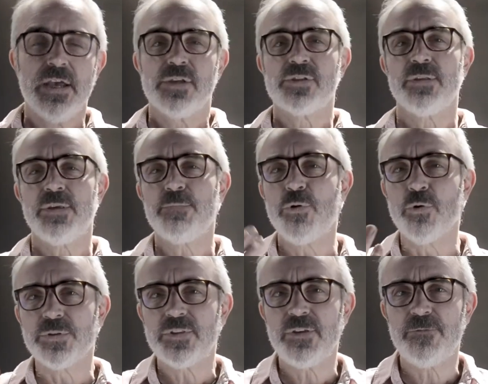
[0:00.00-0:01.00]
So the
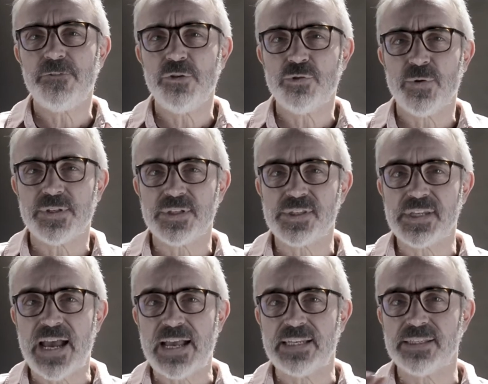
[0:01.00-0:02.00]
important thing for you to
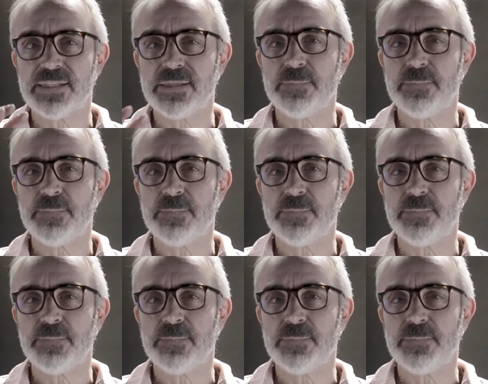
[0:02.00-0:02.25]
understand is it's a